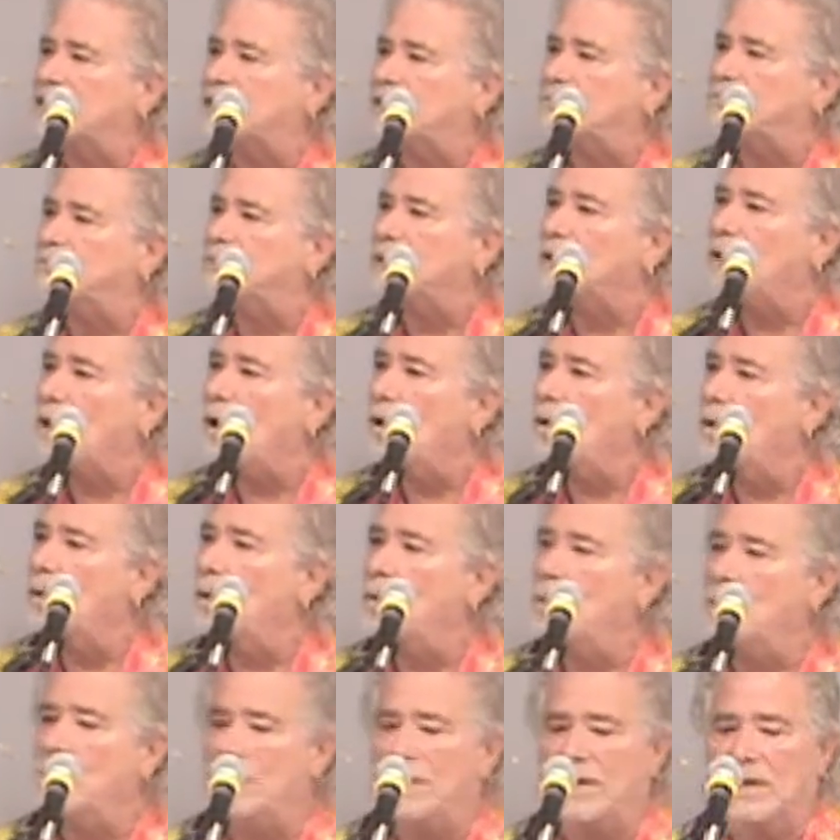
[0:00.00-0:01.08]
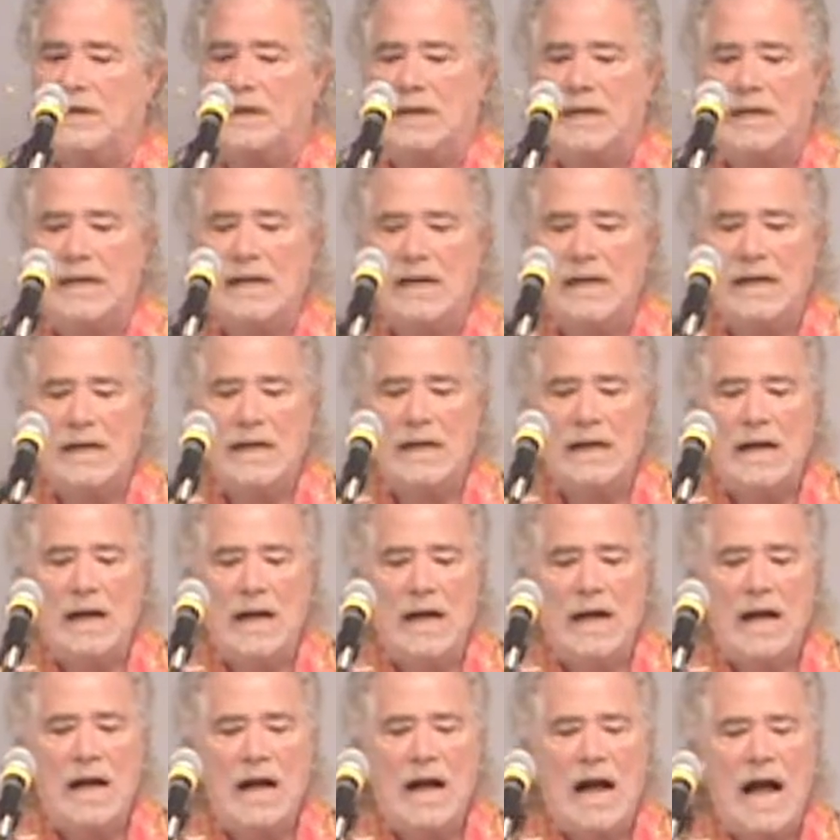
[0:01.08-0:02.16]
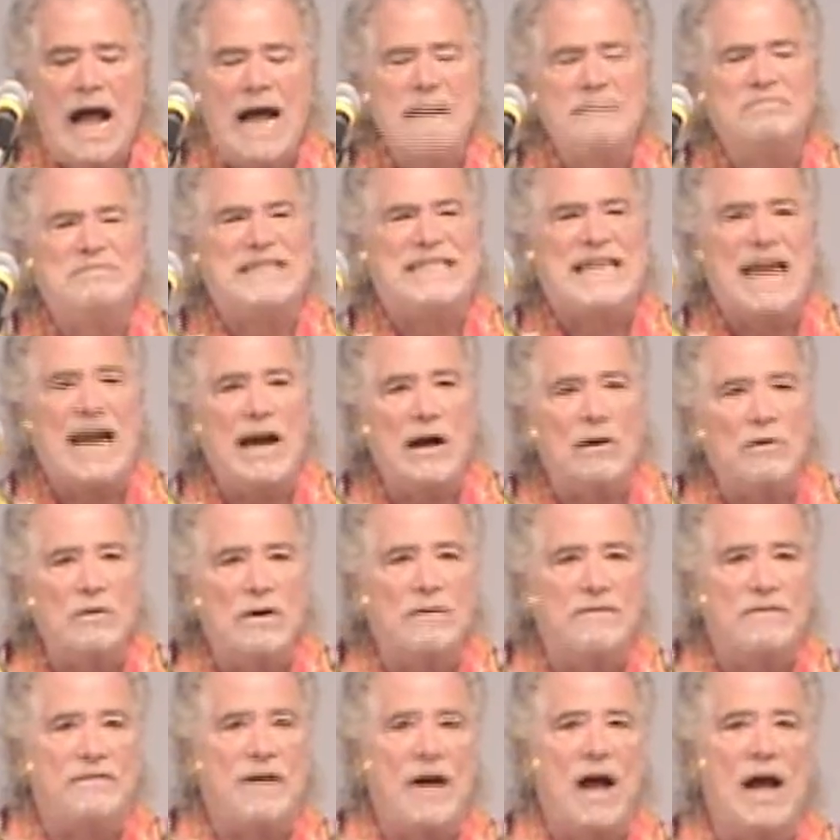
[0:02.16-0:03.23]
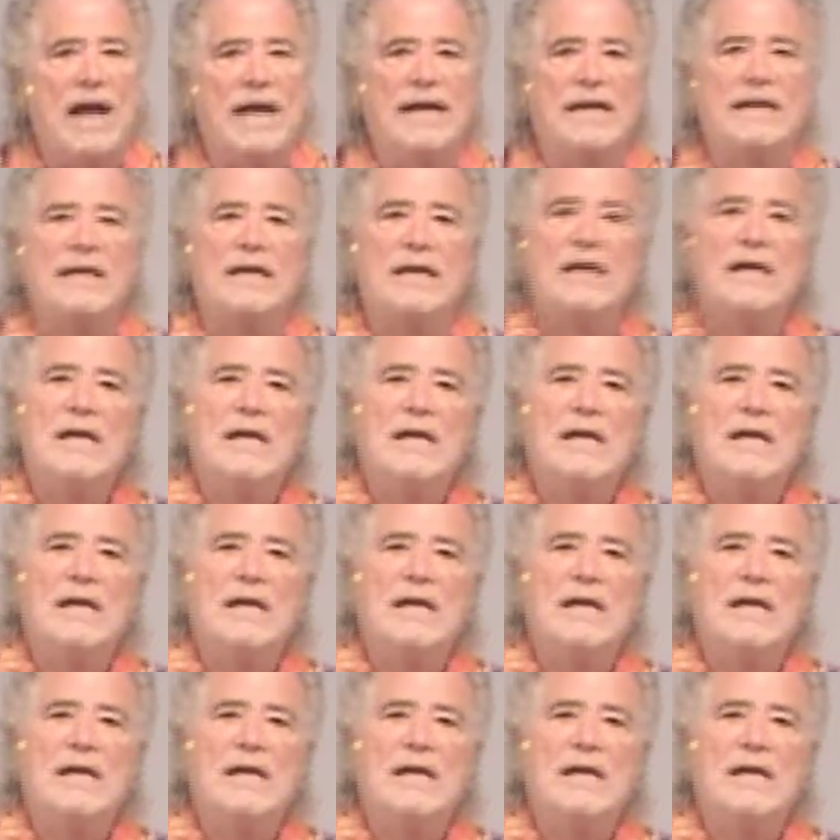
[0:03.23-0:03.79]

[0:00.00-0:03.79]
explode. I'm terrified.